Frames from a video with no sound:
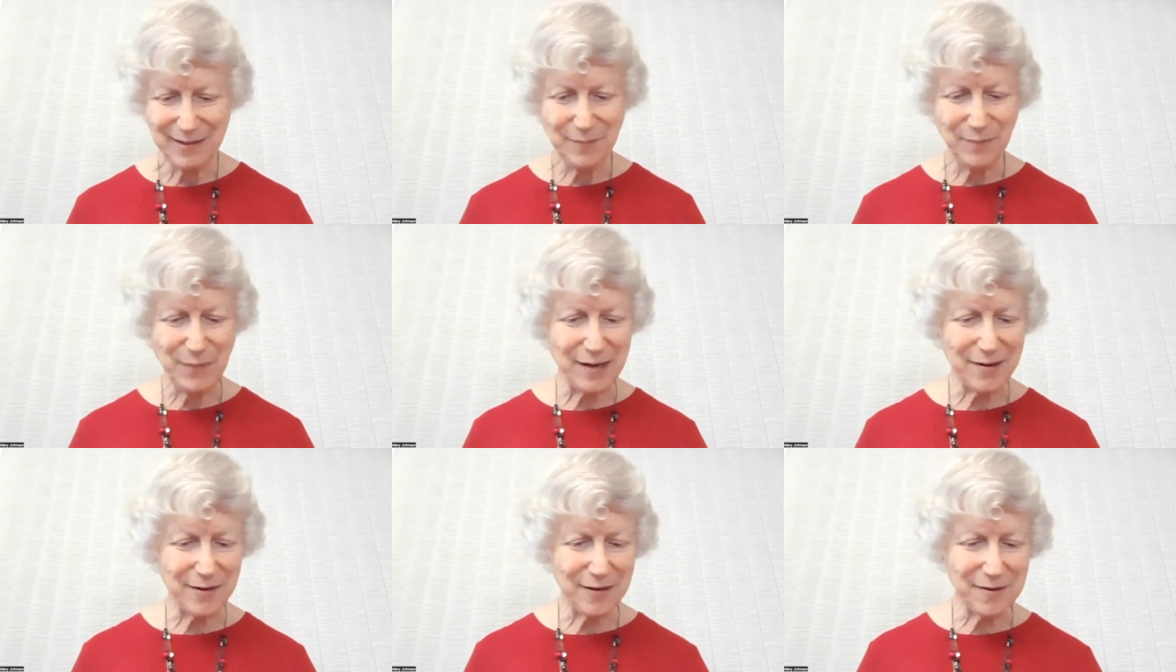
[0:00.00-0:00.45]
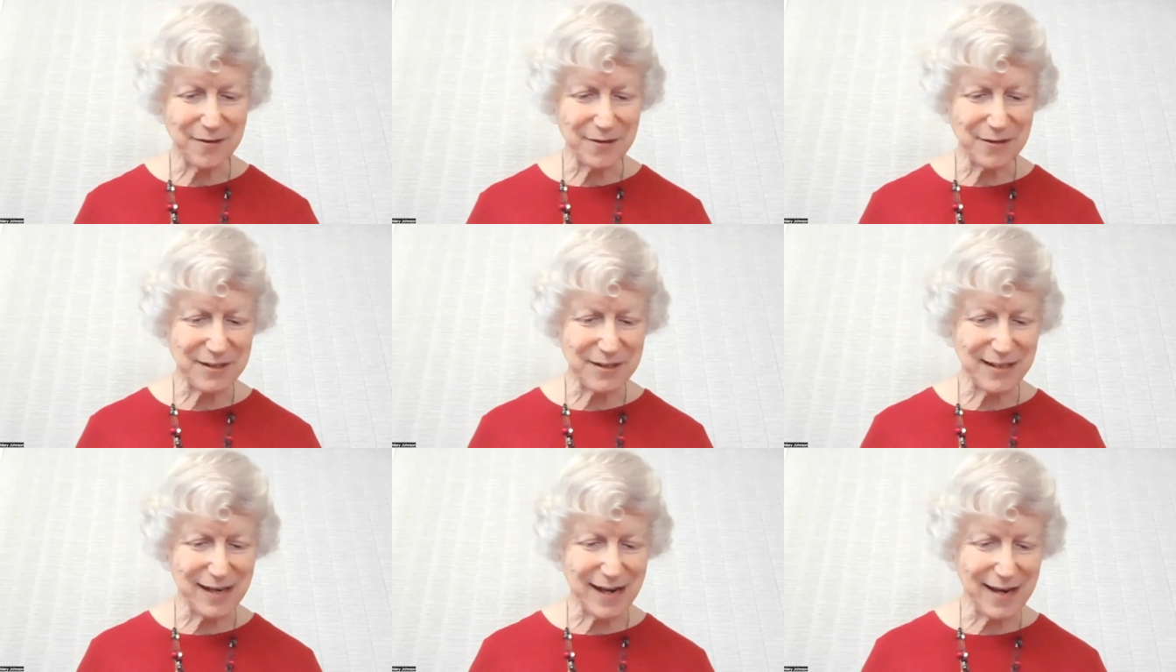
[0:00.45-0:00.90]
to better
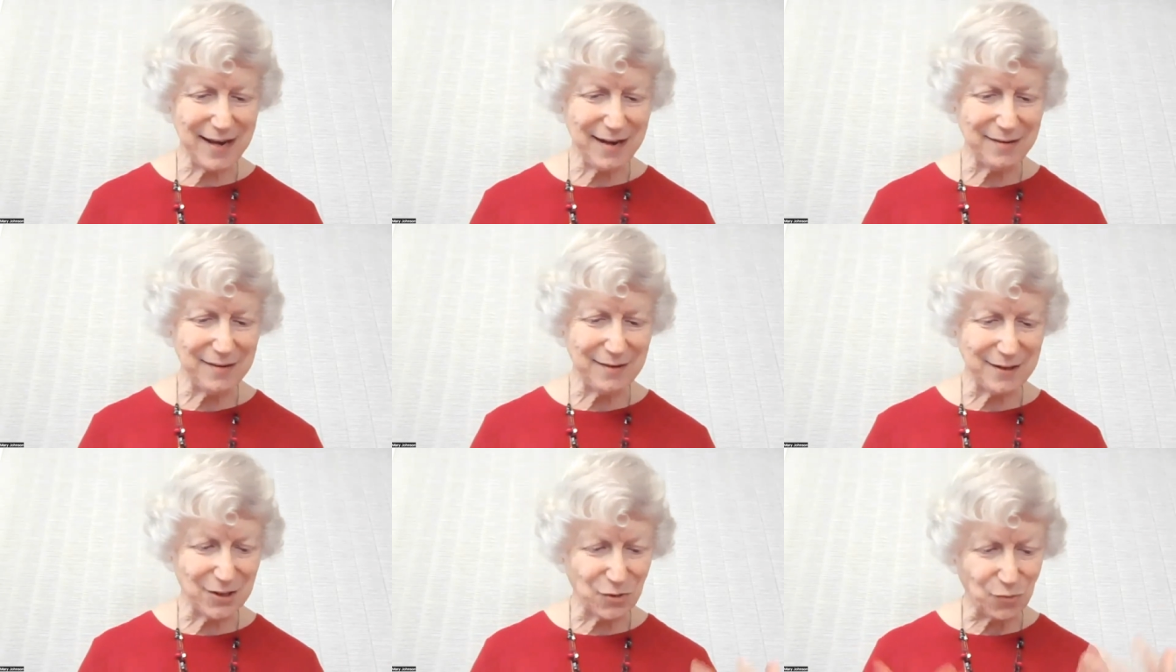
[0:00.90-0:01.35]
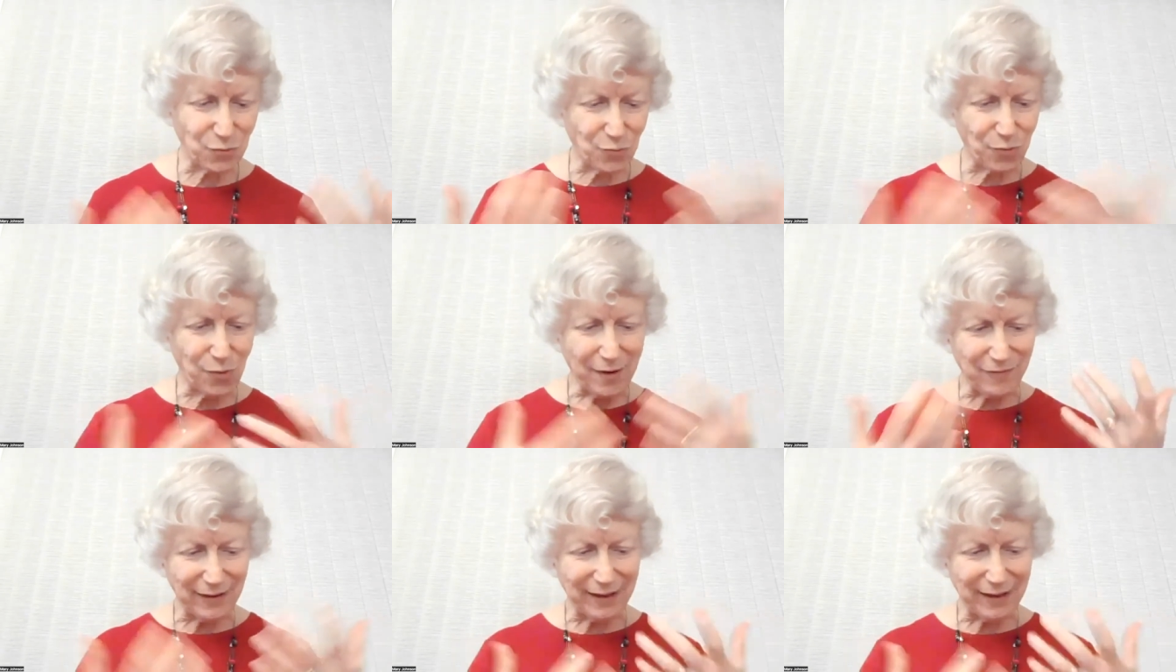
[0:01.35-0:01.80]
understand this
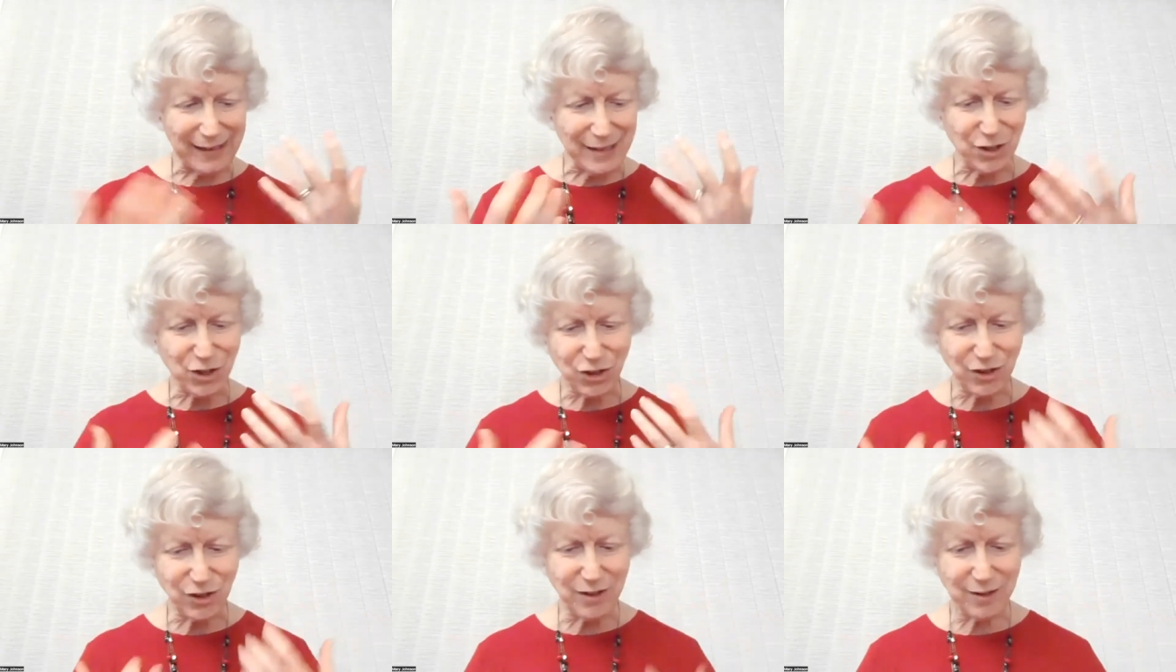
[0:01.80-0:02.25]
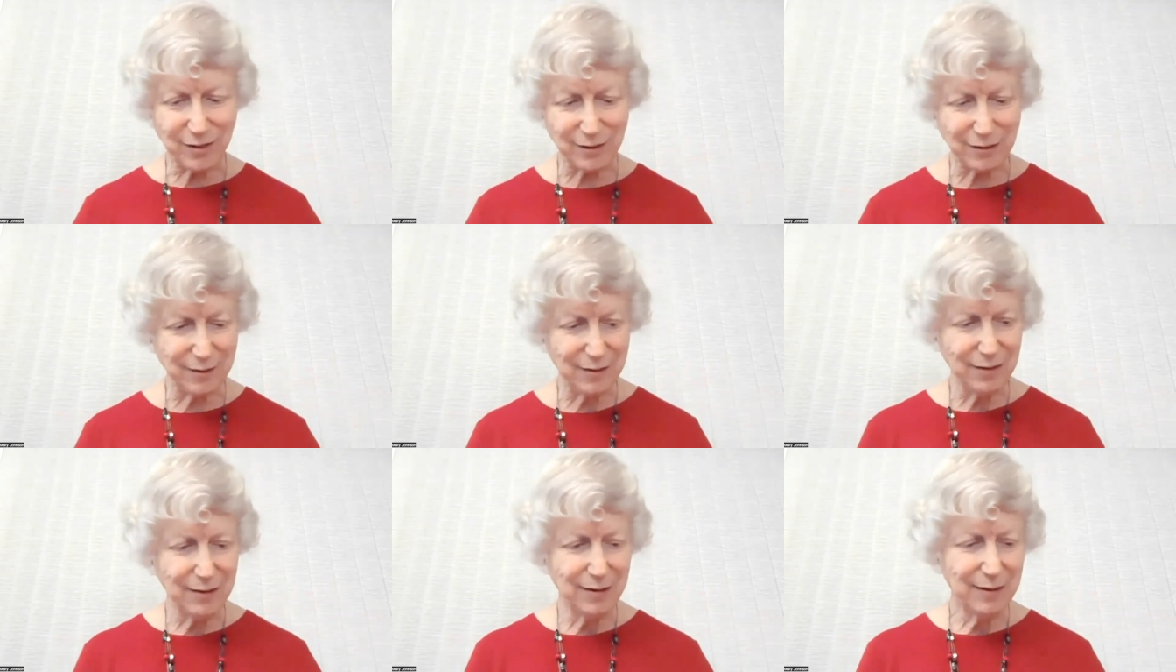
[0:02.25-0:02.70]
revelation
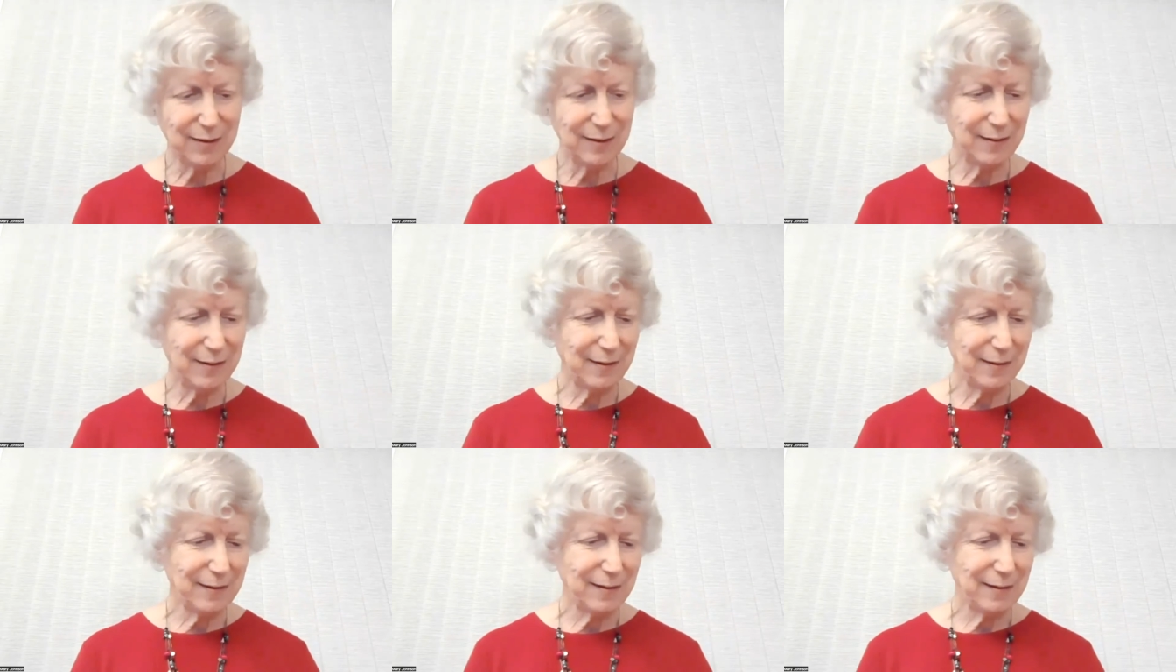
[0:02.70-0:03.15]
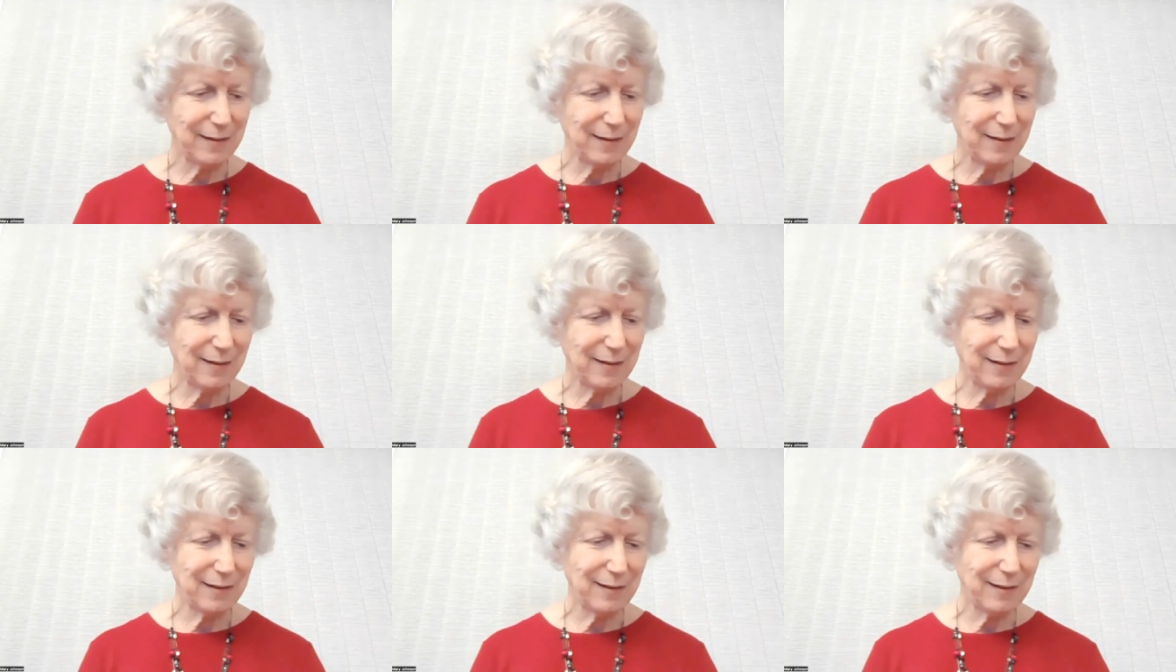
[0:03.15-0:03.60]

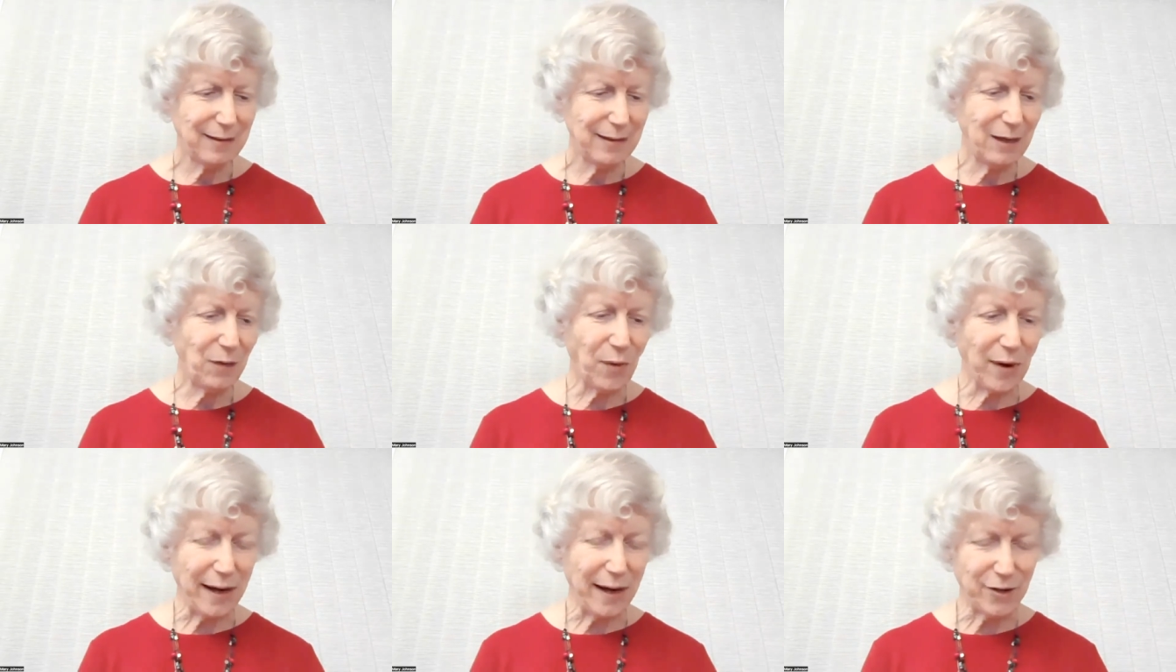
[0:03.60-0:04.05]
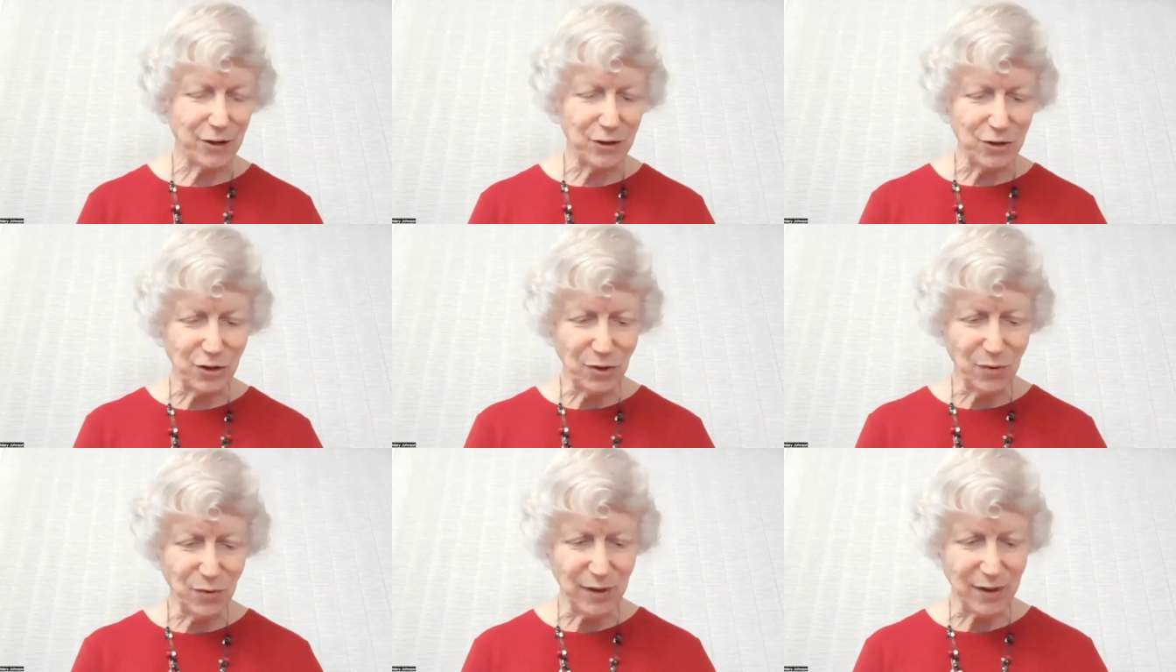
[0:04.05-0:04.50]
and what I
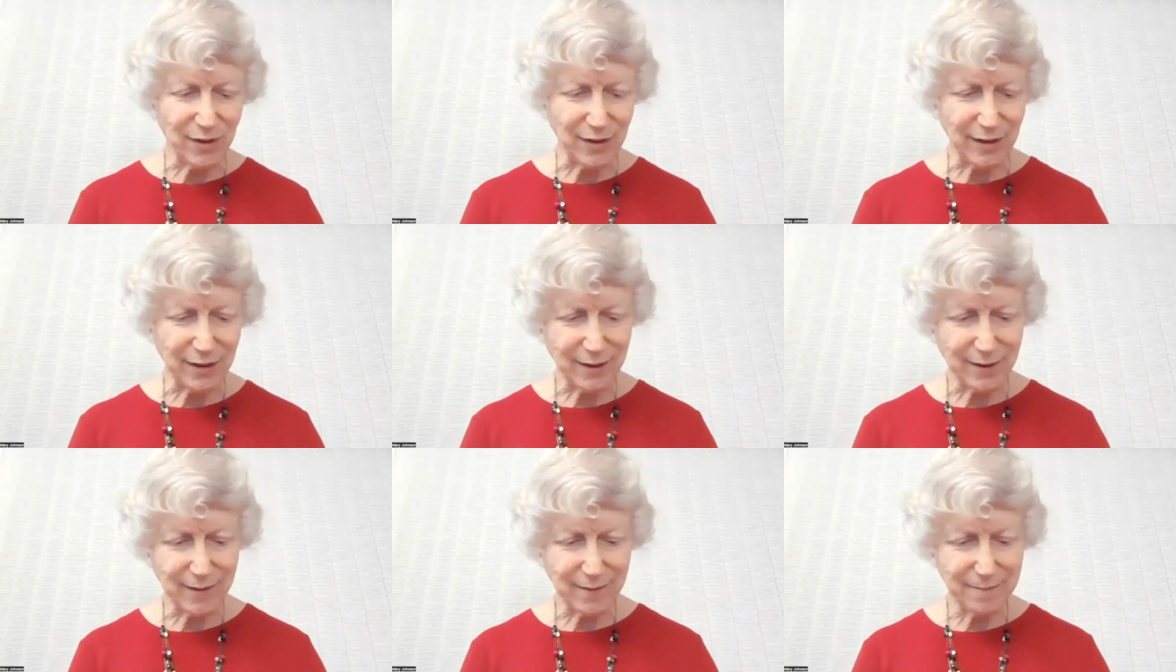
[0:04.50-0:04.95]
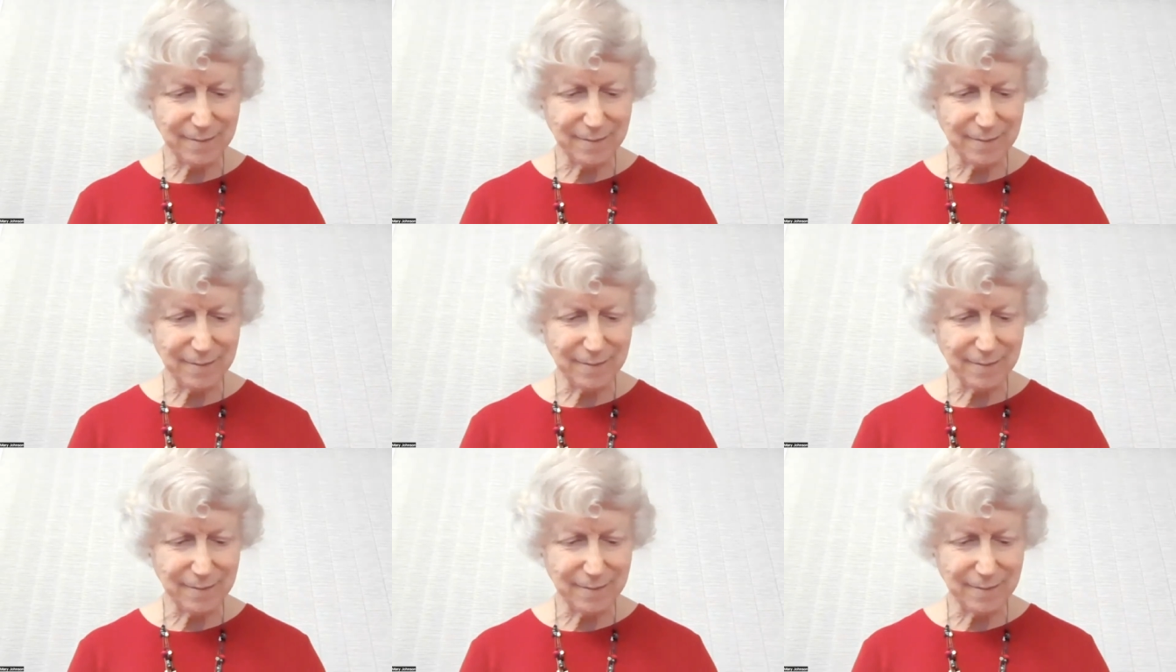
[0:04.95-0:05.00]
could do with it.